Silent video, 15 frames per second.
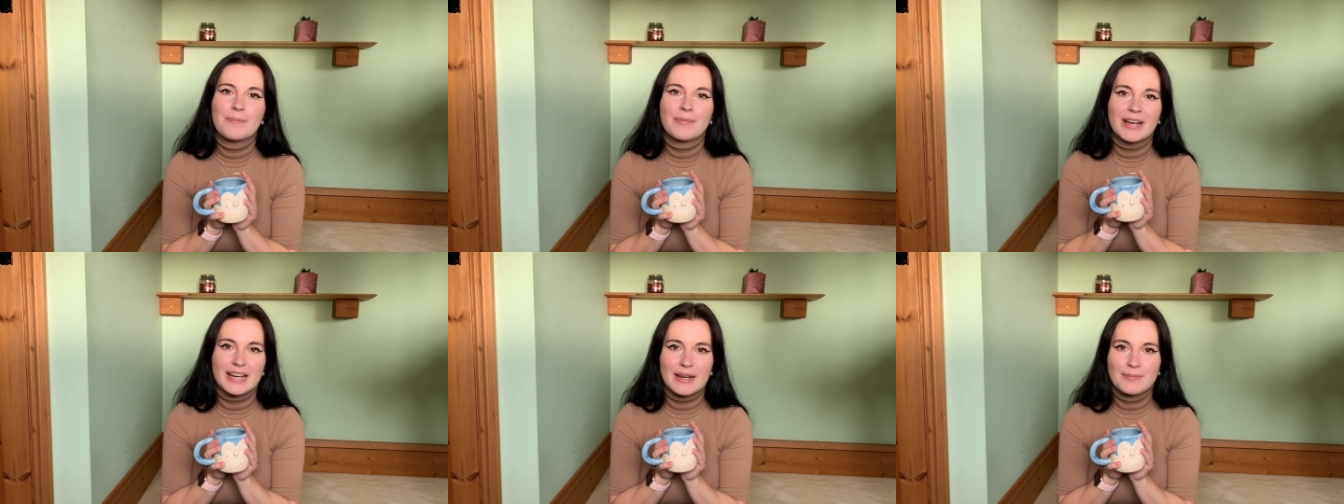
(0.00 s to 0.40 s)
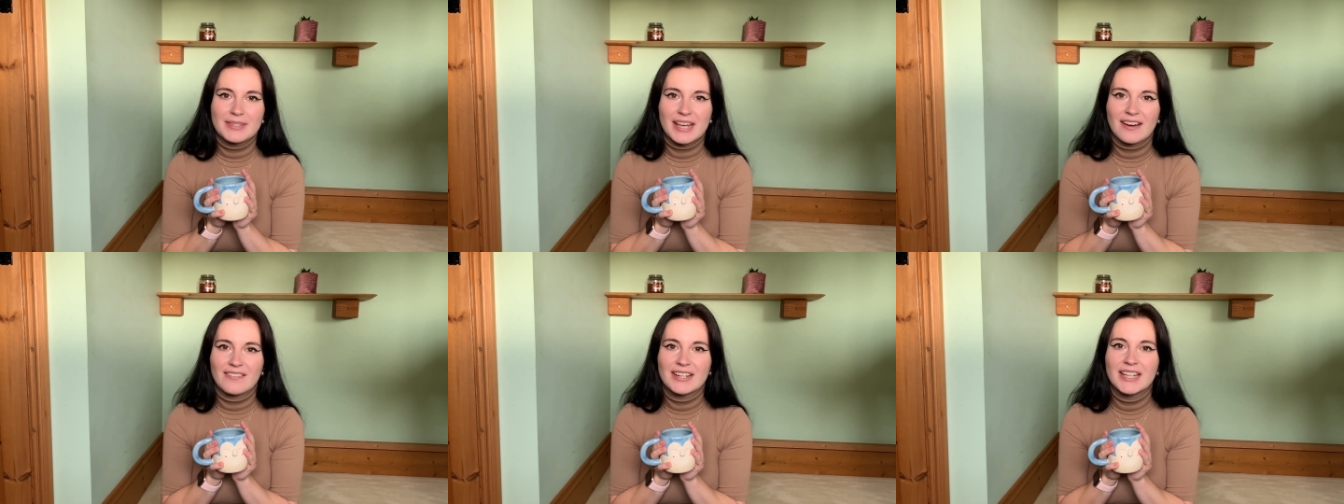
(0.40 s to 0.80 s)
My name's
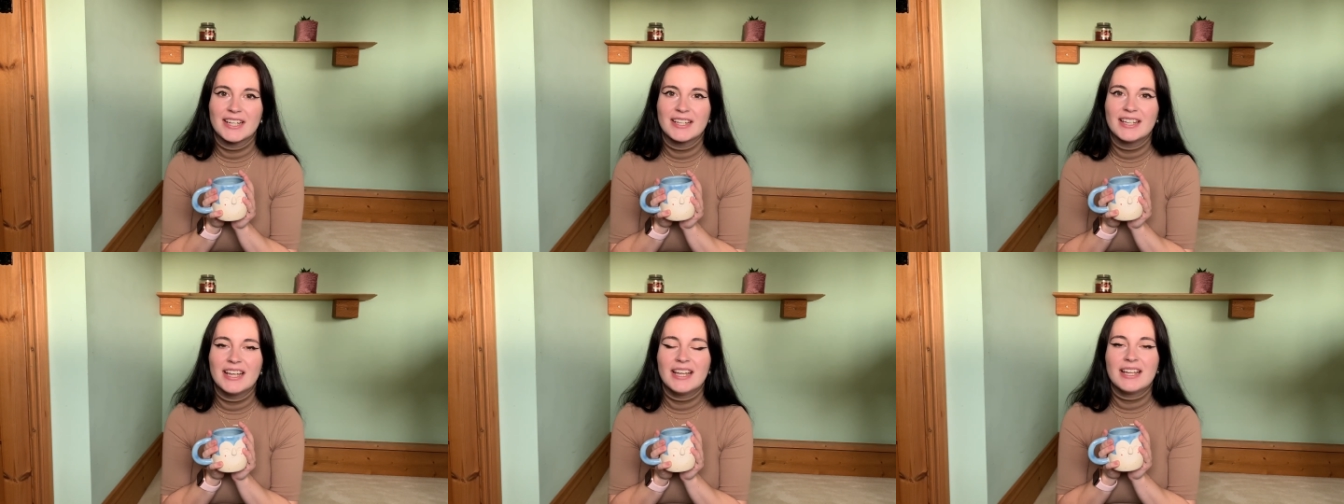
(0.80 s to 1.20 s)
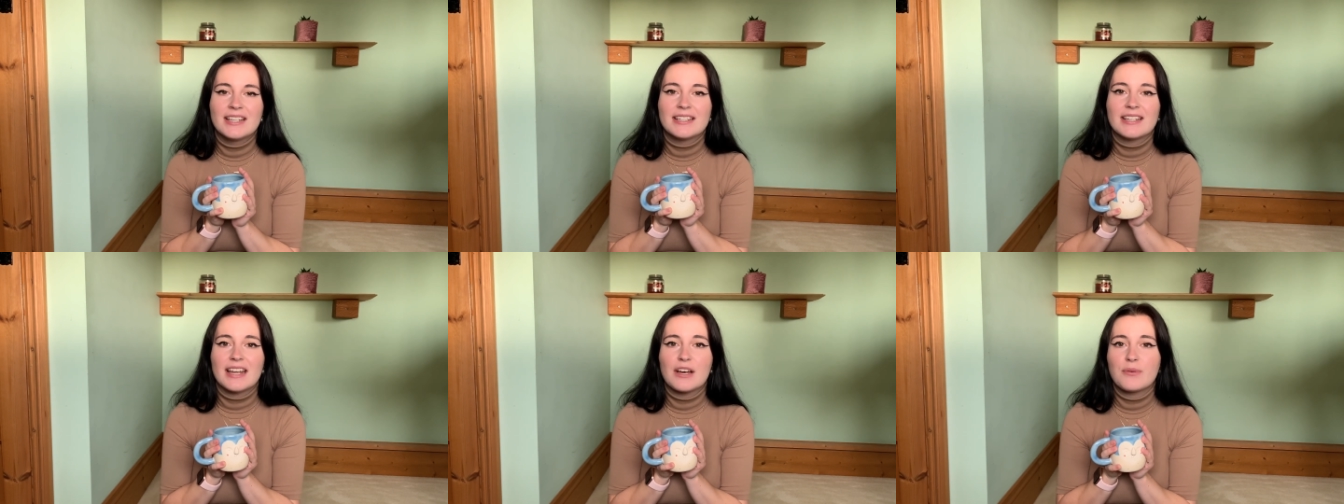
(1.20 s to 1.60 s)
Harriet.
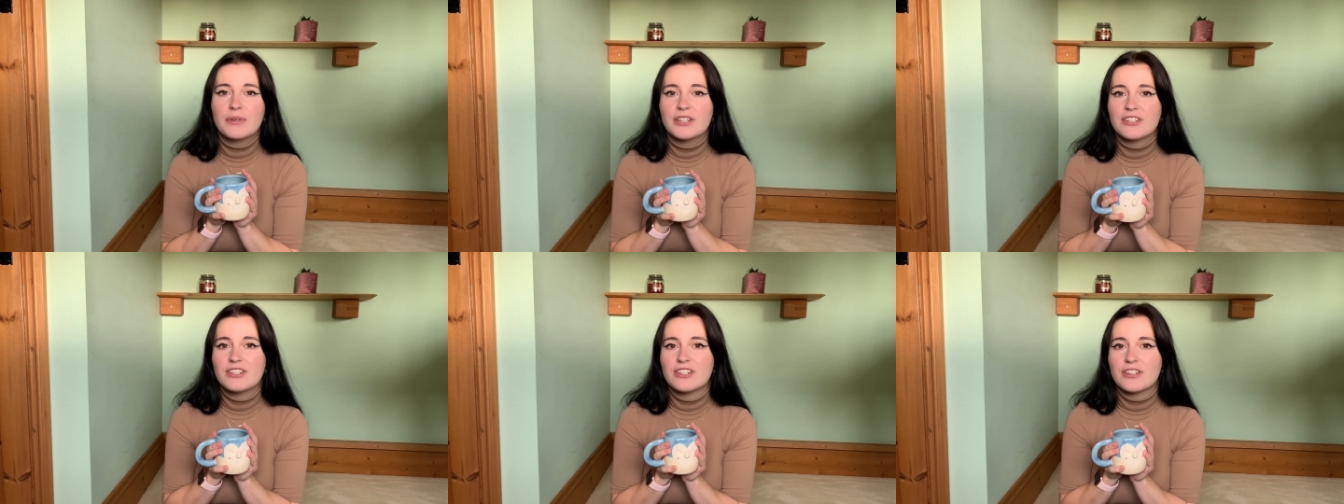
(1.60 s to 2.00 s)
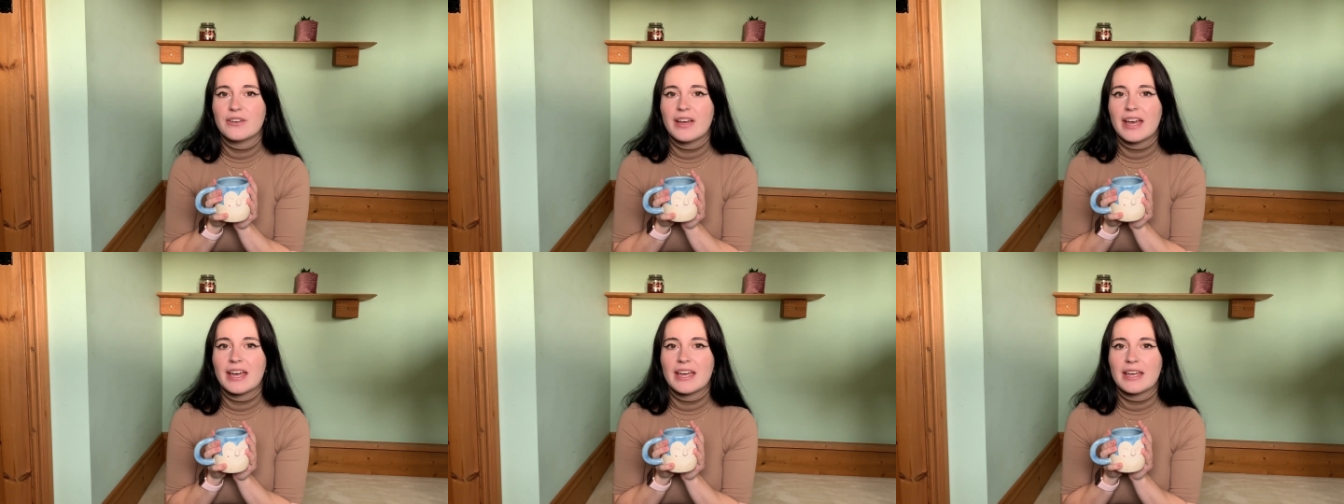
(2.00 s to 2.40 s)
Today I wanted to do
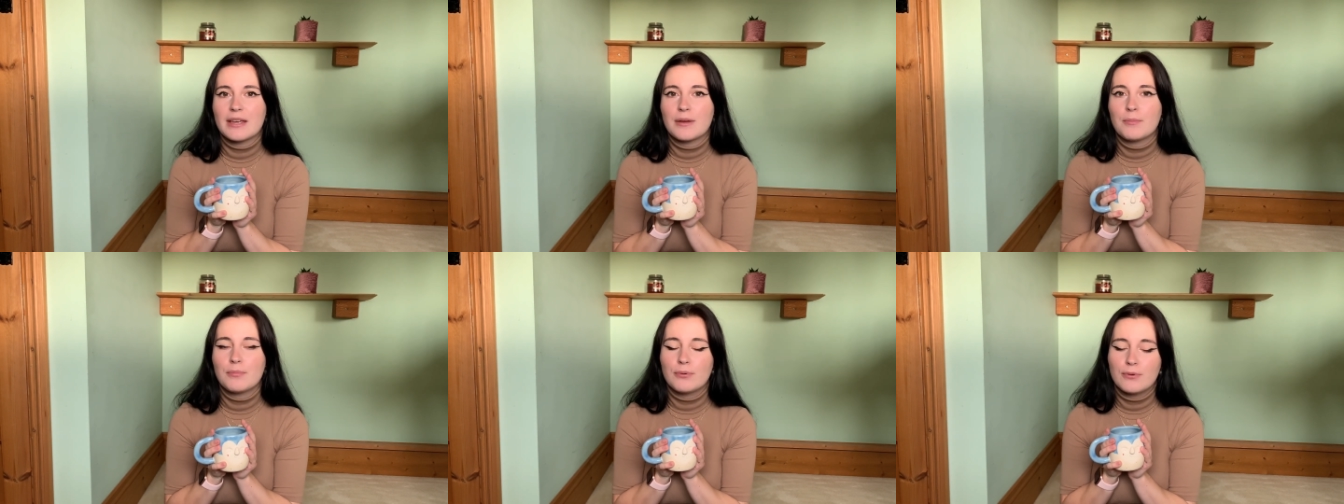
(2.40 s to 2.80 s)
a